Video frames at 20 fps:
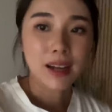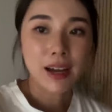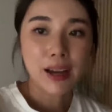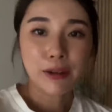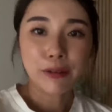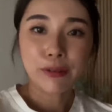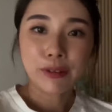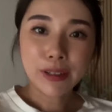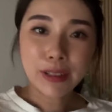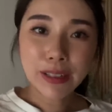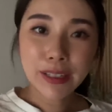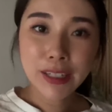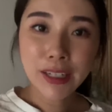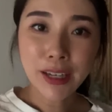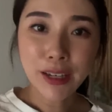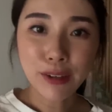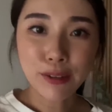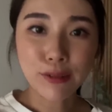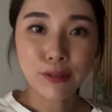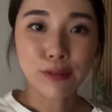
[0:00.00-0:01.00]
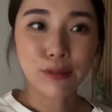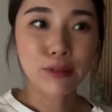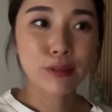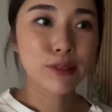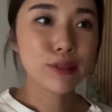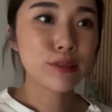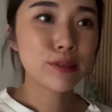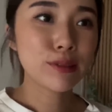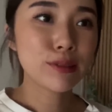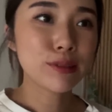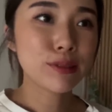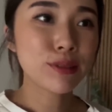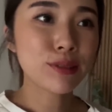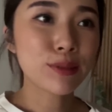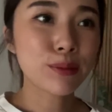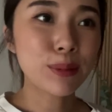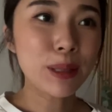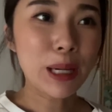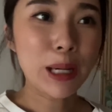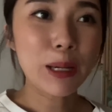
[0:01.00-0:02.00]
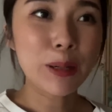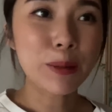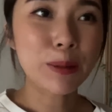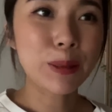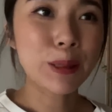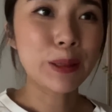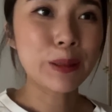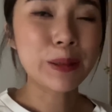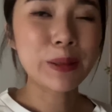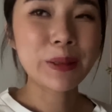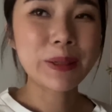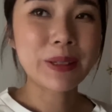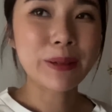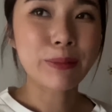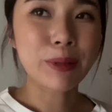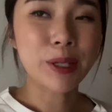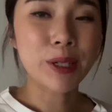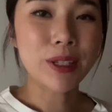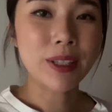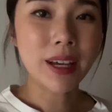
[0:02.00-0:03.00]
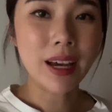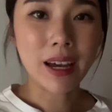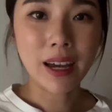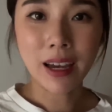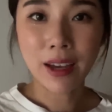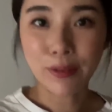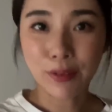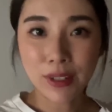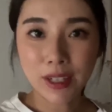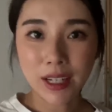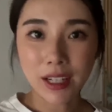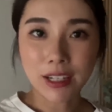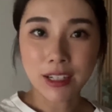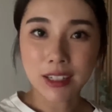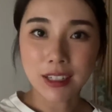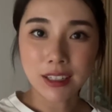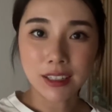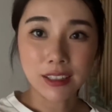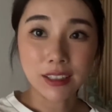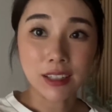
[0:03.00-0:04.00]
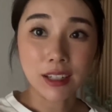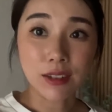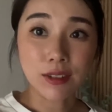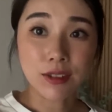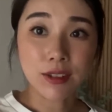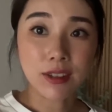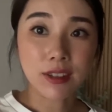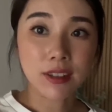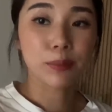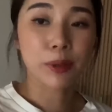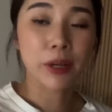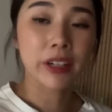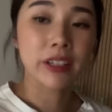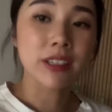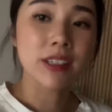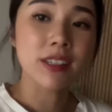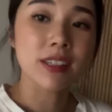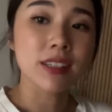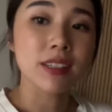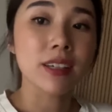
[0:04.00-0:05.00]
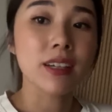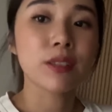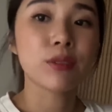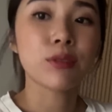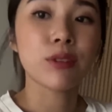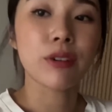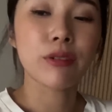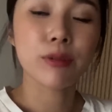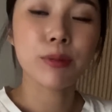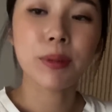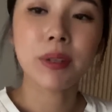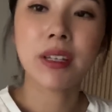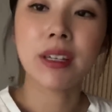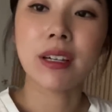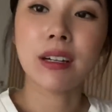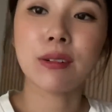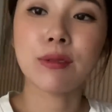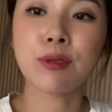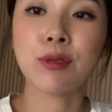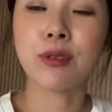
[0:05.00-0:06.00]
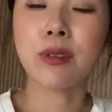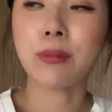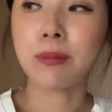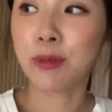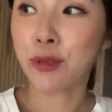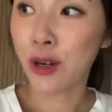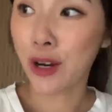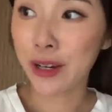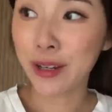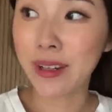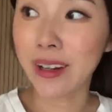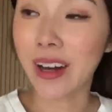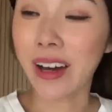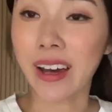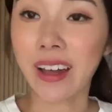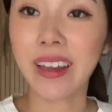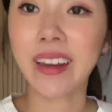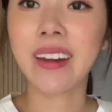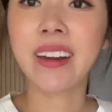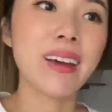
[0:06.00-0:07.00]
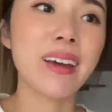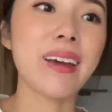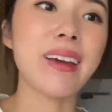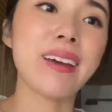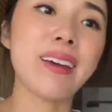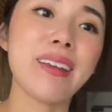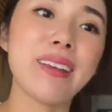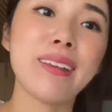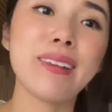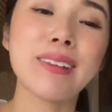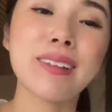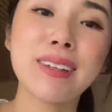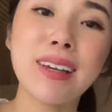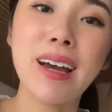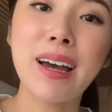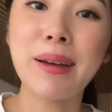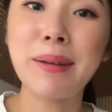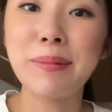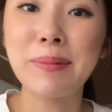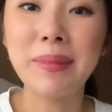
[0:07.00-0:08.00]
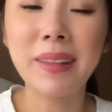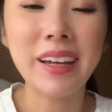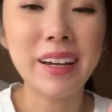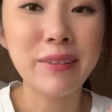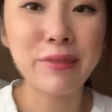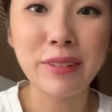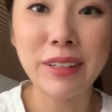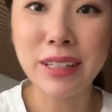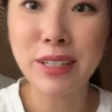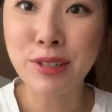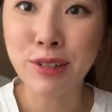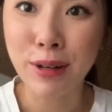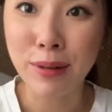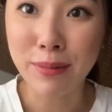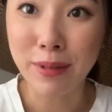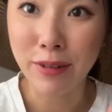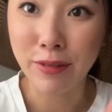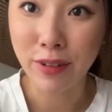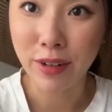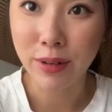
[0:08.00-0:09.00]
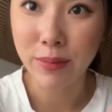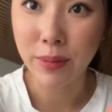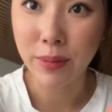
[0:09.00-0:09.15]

I really have no workout clothes because I haven't actually announced pregnancy yet to everybody else so I'm trying to hide and I'm like really trying my very